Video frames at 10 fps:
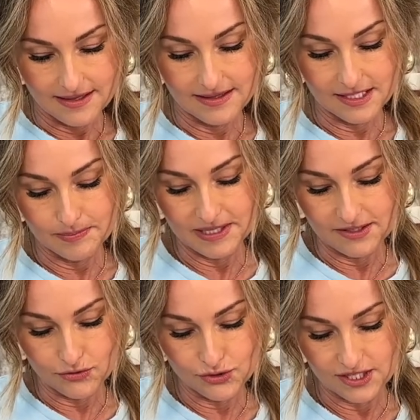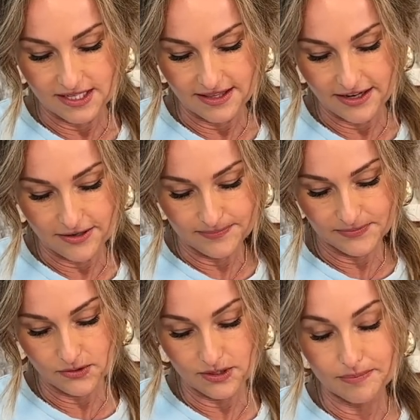this pizza rustica there,
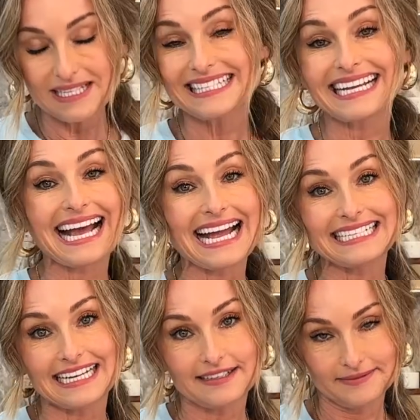or the pizza gana.